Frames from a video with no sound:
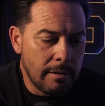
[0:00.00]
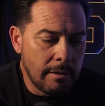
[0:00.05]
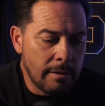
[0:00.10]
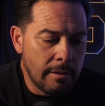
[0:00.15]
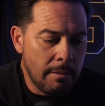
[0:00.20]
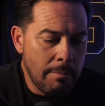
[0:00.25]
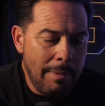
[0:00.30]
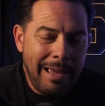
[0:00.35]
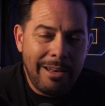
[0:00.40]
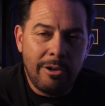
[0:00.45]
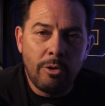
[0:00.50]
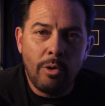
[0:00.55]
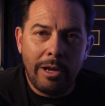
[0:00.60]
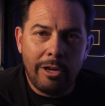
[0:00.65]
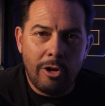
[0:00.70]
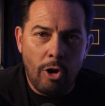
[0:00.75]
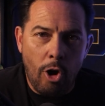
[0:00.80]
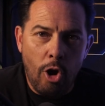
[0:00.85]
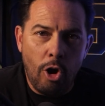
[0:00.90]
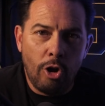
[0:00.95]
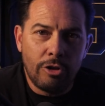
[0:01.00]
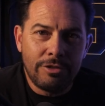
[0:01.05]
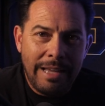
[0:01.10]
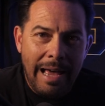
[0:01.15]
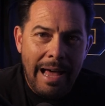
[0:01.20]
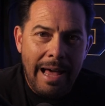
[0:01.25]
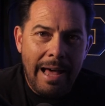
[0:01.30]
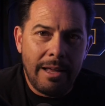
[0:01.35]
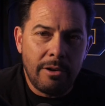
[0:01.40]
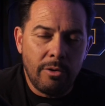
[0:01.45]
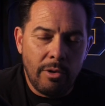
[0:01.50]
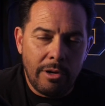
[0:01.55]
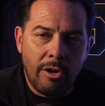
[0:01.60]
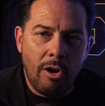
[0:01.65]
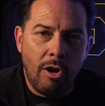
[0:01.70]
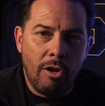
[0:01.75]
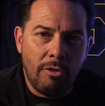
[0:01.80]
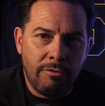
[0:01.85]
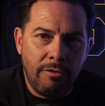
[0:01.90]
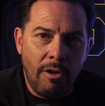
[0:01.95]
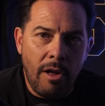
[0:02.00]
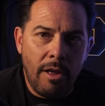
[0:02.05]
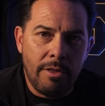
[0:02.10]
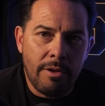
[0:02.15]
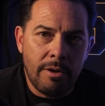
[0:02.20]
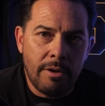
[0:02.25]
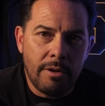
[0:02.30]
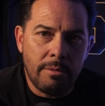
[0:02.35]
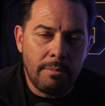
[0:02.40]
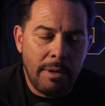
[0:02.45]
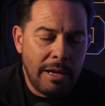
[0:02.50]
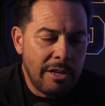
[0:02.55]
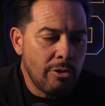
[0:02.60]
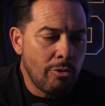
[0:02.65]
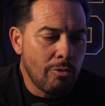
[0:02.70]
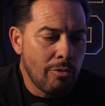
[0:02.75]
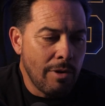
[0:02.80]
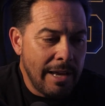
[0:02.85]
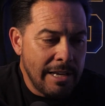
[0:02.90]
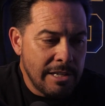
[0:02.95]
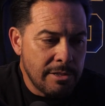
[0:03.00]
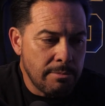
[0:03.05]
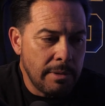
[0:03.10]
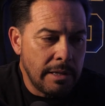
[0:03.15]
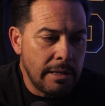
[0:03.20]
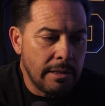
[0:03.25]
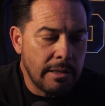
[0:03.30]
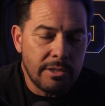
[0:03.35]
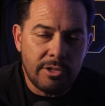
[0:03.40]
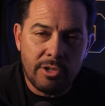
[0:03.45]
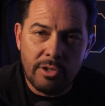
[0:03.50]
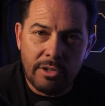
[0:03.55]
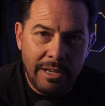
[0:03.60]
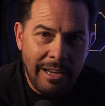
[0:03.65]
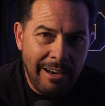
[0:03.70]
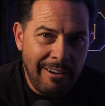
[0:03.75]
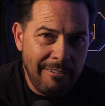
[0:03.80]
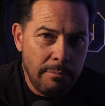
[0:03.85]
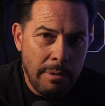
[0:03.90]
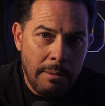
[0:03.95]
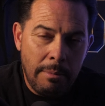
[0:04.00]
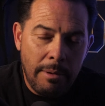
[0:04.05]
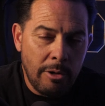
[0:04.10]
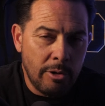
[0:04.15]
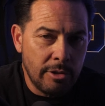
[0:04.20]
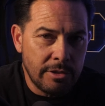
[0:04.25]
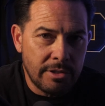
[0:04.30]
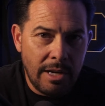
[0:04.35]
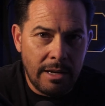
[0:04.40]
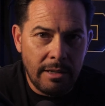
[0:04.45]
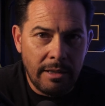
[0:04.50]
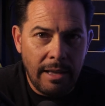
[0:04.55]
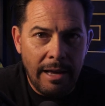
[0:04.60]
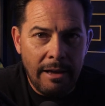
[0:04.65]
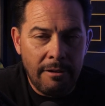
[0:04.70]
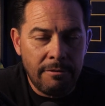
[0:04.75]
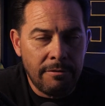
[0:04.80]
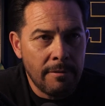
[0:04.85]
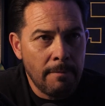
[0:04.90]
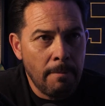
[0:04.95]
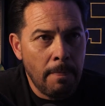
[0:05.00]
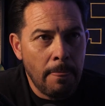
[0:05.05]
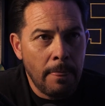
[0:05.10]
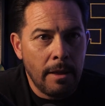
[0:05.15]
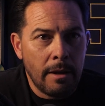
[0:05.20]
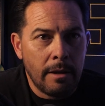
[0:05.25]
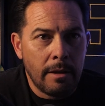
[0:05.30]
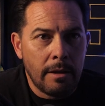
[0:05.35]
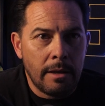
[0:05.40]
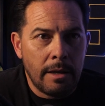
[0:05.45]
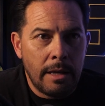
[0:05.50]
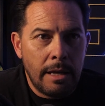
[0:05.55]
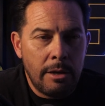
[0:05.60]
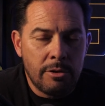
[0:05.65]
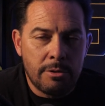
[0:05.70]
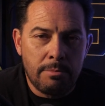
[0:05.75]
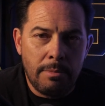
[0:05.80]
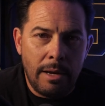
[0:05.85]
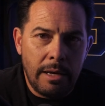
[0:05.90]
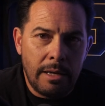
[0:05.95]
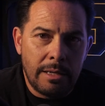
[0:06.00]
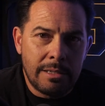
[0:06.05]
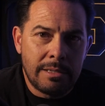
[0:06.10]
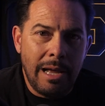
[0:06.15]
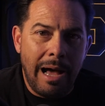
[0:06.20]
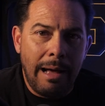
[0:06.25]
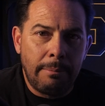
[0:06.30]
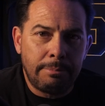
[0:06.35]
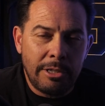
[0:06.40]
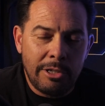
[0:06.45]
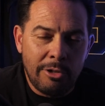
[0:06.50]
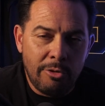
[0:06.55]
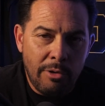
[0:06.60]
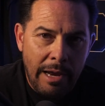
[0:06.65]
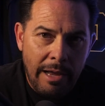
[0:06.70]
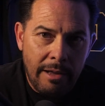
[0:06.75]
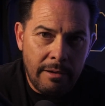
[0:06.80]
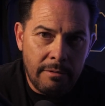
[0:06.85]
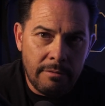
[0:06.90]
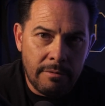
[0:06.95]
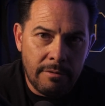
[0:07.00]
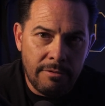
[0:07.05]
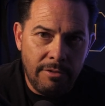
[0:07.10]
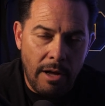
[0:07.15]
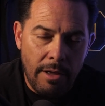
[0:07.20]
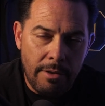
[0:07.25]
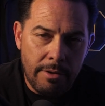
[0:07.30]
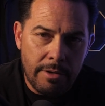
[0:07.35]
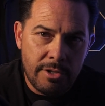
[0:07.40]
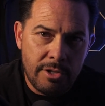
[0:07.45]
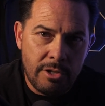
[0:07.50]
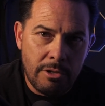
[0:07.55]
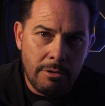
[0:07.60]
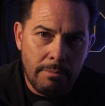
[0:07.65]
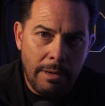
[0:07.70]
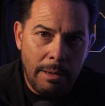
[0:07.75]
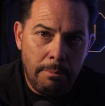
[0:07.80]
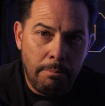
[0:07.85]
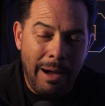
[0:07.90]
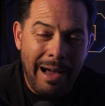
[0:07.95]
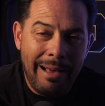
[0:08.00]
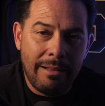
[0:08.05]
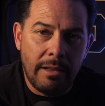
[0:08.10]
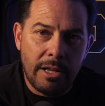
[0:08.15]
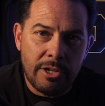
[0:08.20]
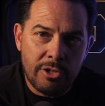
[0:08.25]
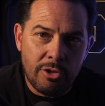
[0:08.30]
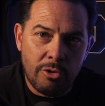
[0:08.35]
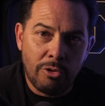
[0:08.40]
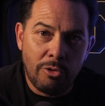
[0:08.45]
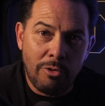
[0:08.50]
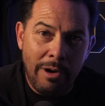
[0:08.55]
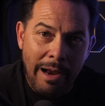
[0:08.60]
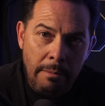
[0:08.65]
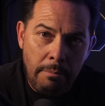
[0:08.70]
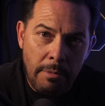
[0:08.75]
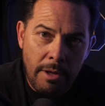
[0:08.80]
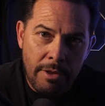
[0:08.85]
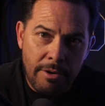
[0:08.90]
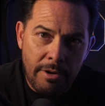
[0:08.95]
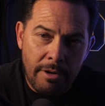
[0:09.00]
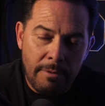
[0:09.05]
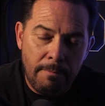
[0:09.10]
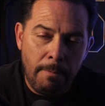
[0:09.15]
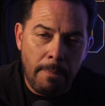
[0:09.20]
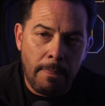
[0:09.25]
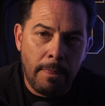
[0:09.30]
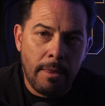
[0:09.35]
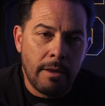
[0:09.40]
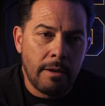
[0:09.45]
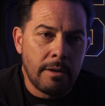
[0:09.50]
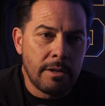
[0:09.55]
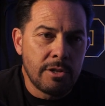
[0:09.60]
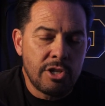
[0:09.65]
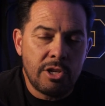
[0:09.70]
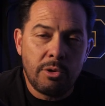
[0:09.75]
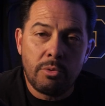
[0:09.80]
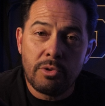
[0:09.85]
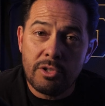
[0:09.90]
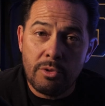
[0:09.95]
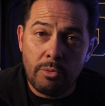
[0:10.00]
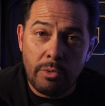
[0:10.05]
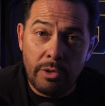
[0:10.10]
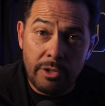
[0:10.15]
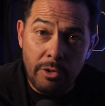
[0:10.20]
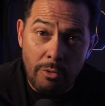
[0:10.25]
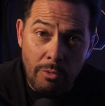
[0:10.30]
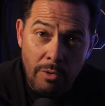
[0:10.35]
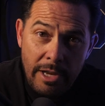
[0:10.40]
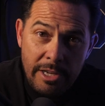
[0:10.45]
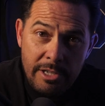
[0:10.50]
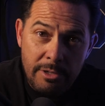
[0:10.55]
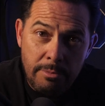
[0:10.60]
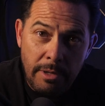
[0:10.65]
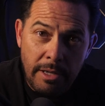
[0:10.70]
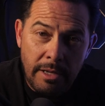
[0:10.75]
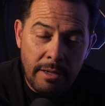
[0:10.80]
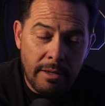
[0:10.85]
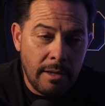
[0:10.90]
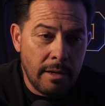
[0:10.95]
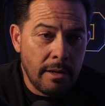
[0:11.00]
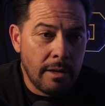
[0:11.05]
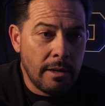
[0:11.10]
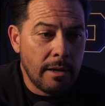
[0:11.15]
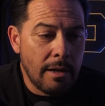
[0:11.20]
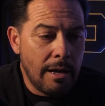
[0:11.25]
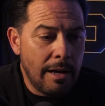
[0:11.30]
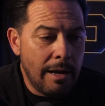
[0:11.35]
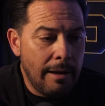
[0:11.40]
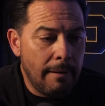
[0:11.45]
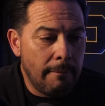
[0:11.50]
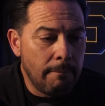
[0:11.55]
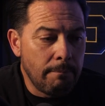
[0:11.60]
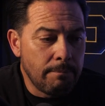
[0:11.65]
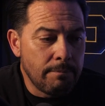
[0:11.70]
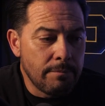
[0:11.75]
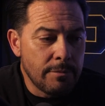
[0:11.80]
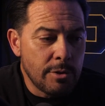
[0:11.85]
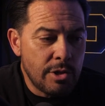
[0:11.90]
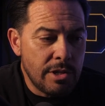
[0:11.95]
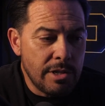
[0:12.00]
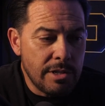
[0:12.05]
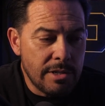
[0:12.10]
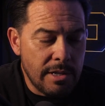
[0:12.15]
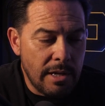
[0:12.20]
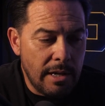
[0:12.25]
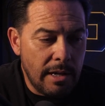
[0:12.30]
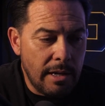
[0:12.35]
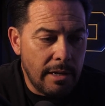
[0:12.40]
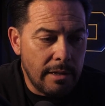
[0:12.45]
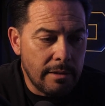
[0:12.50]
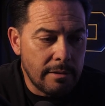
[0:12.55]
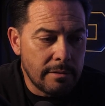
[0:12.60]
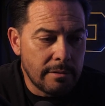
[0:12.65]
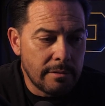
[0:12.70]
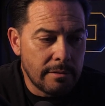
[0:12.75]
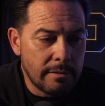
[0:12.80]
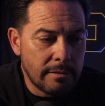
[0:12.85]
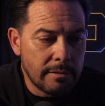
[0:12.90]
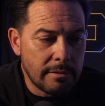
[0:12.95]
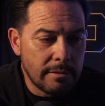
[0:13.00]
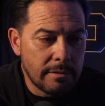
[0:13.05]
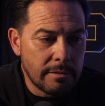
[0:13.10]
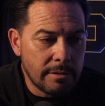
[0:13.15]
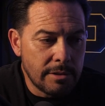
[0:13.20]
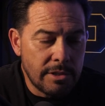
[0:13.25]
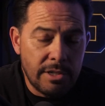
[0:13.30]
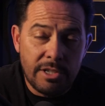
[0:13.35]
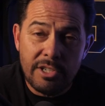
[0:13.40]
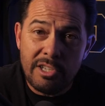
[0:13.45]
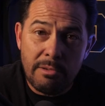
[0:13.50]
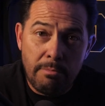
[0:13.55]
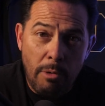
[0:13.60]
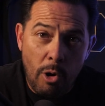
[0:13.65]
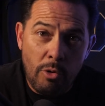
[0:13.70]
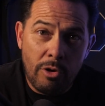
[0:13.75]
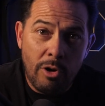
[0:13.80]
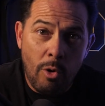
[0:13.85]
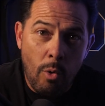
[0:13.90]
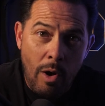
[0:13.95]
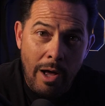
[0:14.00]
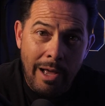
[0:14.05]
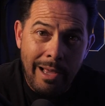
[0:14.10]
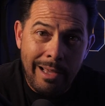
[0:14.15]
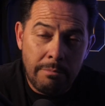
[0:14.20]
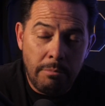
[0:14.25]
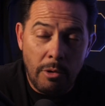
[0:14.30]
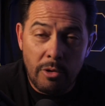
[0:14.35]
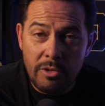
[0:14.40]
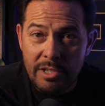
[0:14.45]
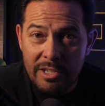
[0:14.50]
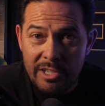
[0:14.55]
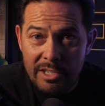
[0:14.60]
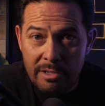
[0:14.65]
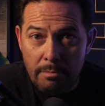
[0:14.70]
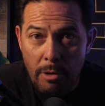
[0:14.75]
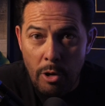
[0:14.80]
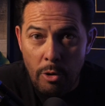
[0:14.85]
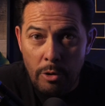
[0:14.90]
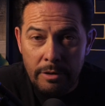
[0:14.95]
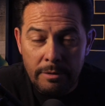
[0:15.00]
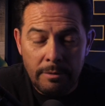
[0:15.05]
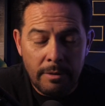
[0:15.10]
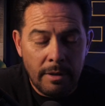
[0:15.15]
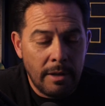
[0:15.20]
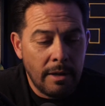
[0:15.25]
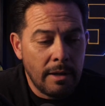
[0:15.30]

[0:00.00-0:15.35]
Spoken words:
the man who I call dad, who I call father, the man who raised me, that took care of me my whole entire life, he was my adopted grandfather. So my biological grandmother, she was the one that raised me. She's Samoan Hawaiian, mostly Samoan.